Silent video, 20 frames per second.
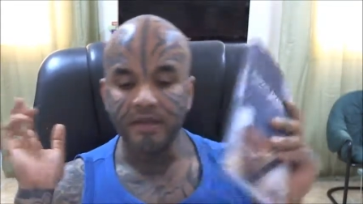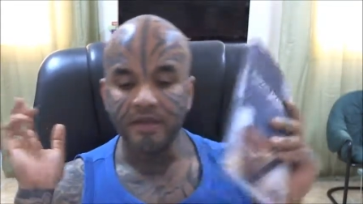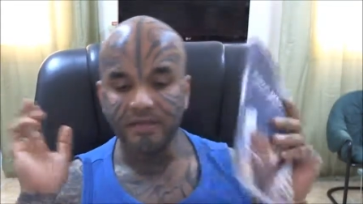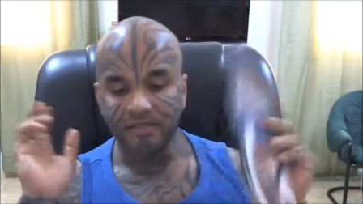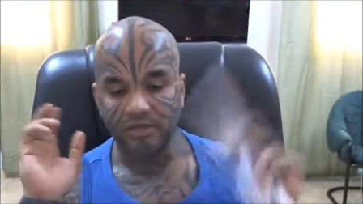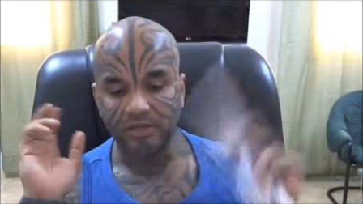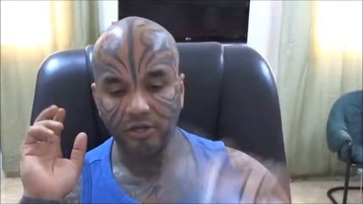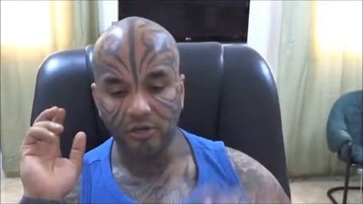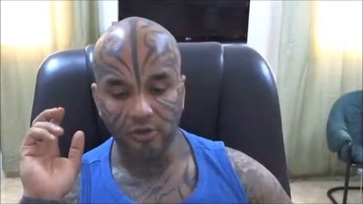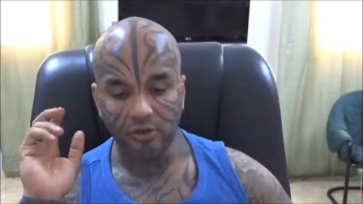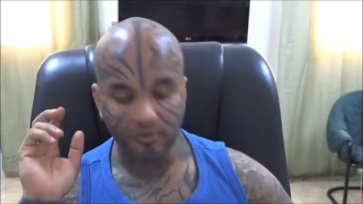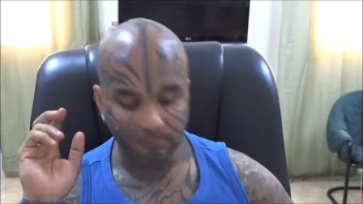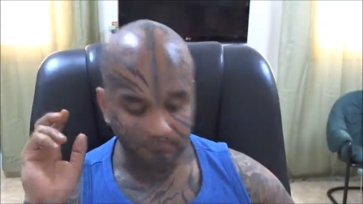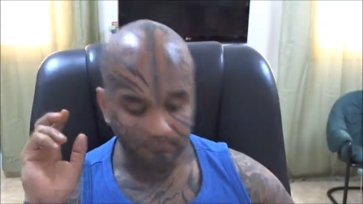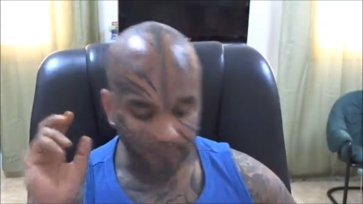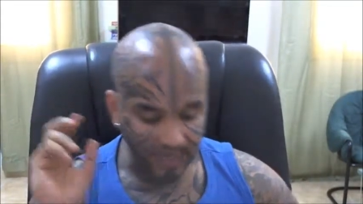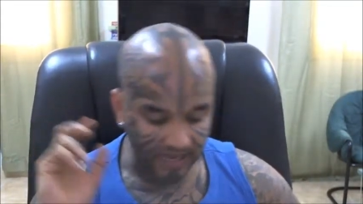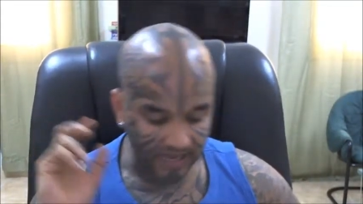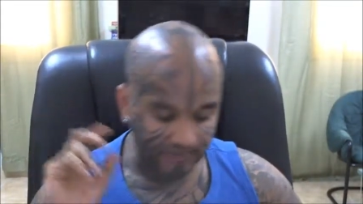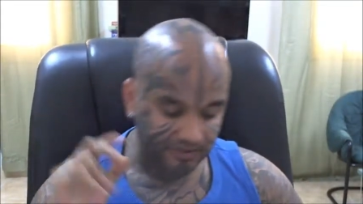
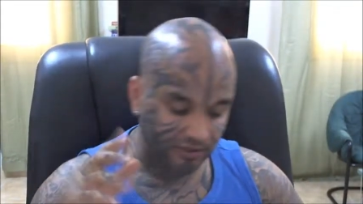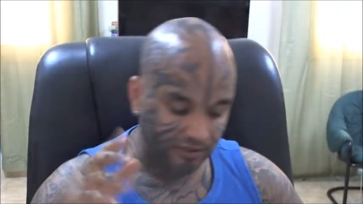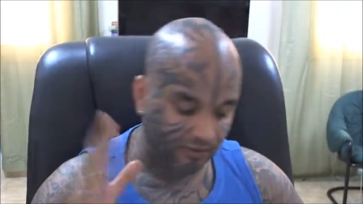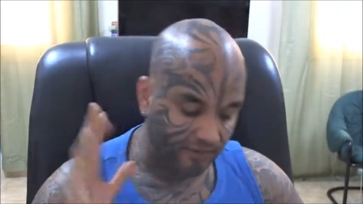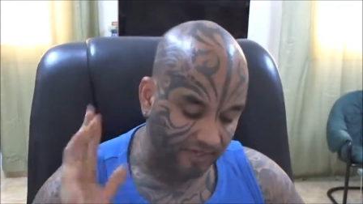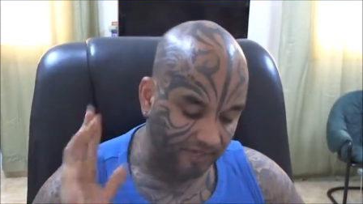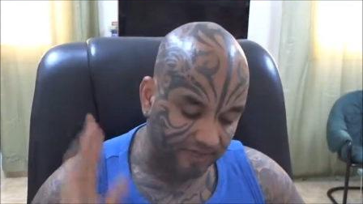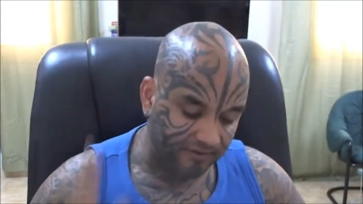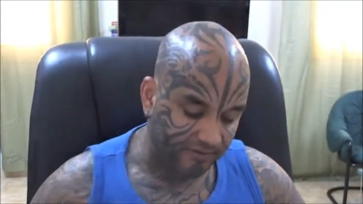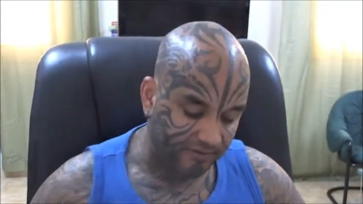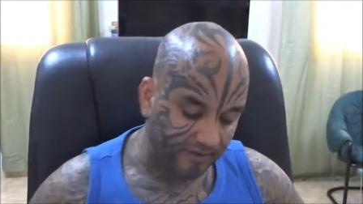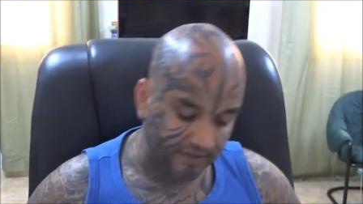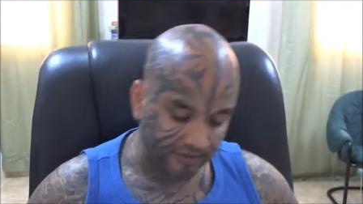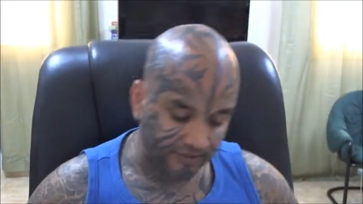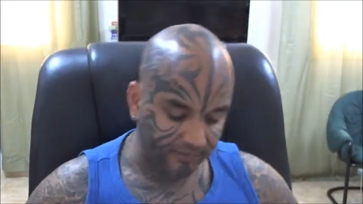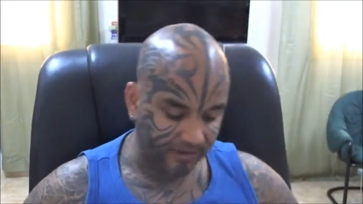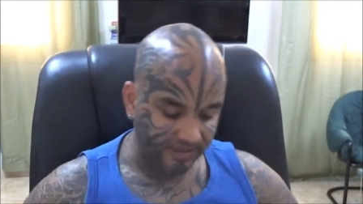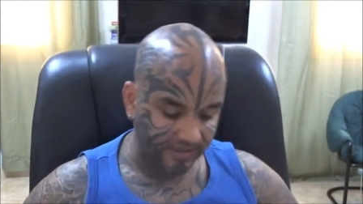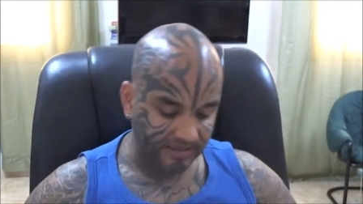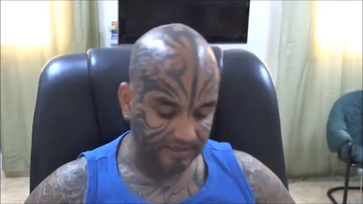So absolutely a thrill to
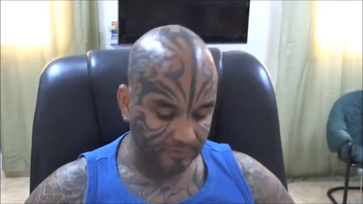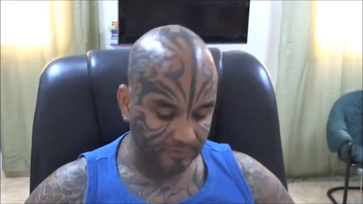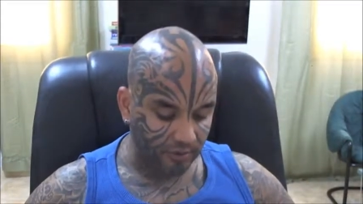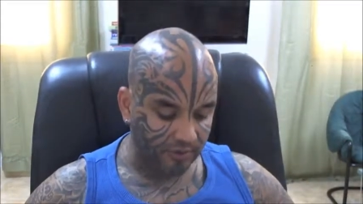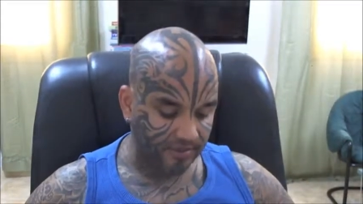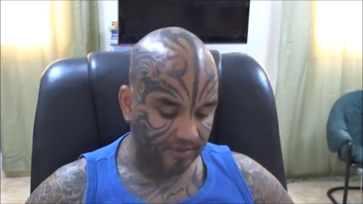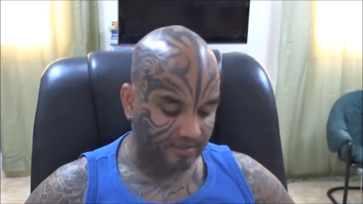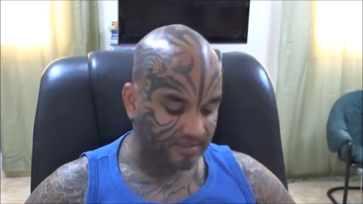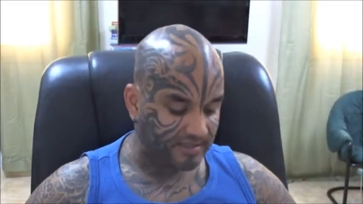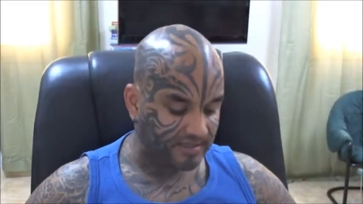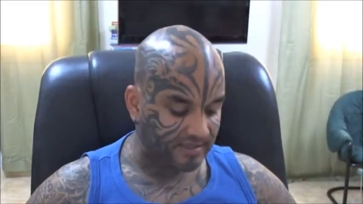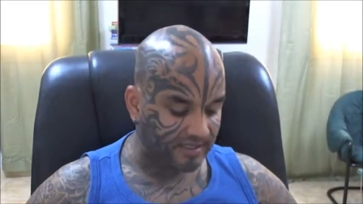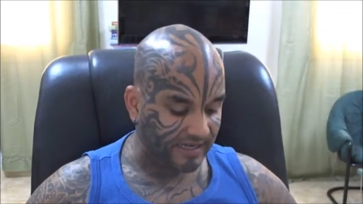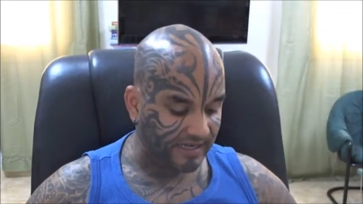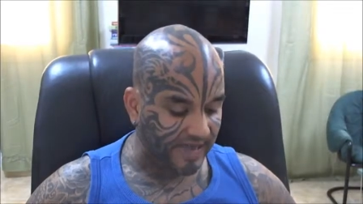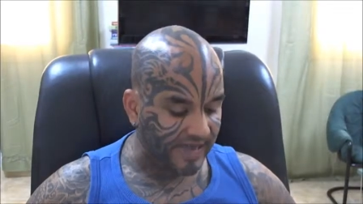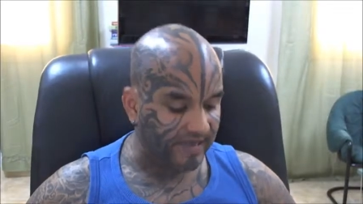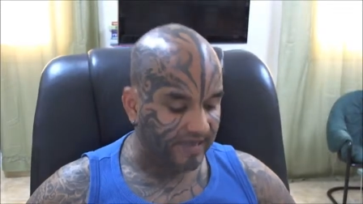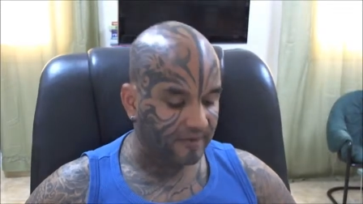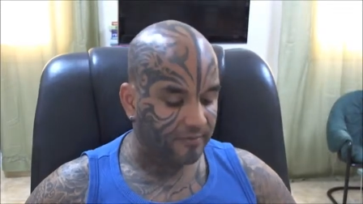read this book. This is The
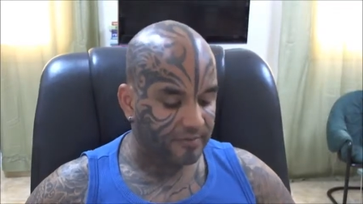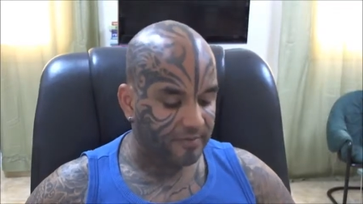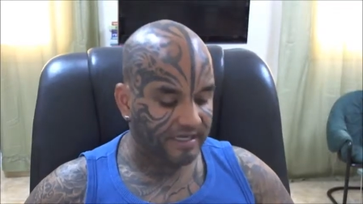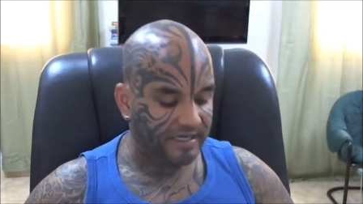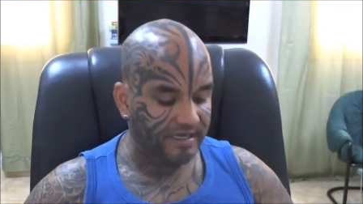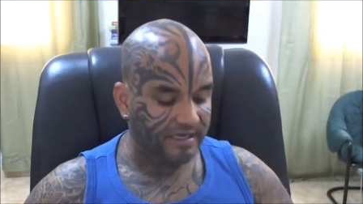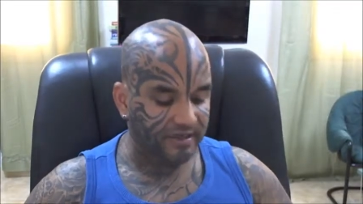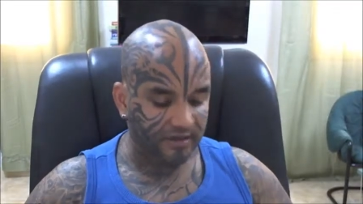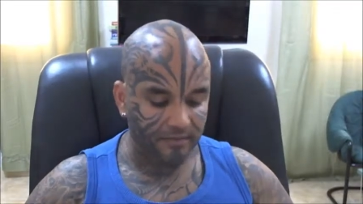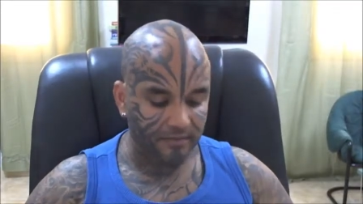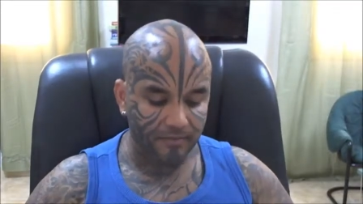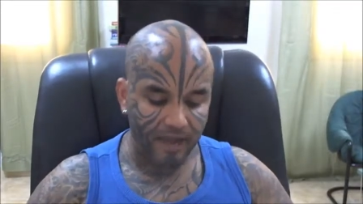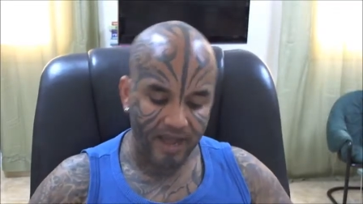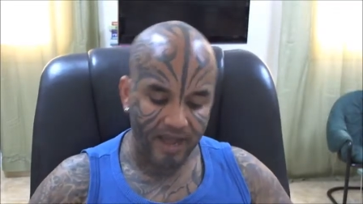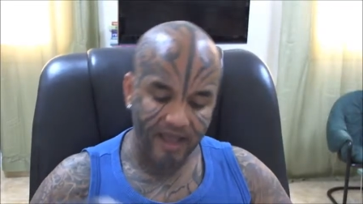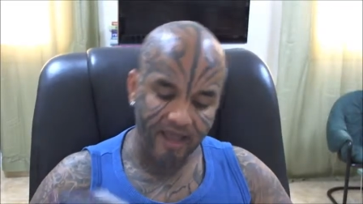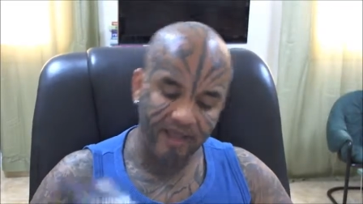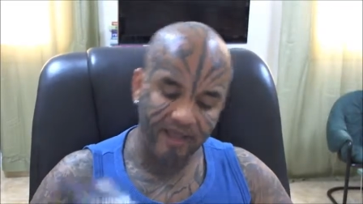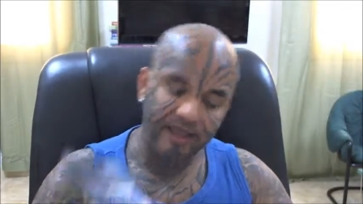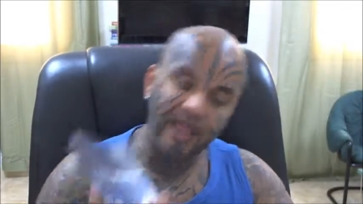Naked Presenter
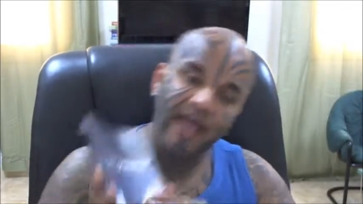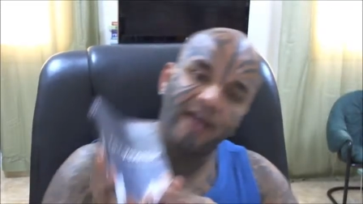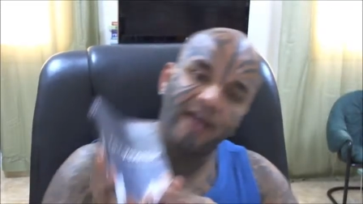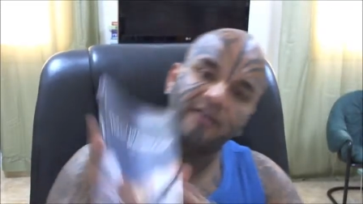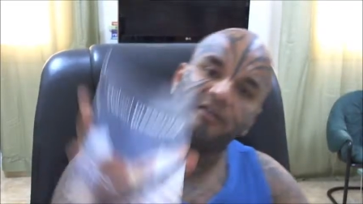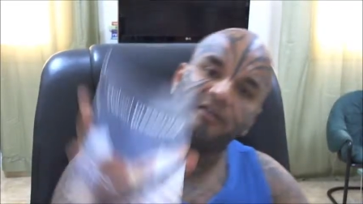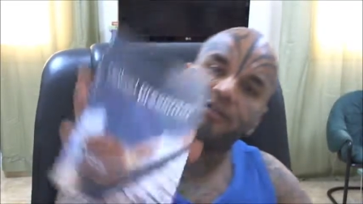by Garr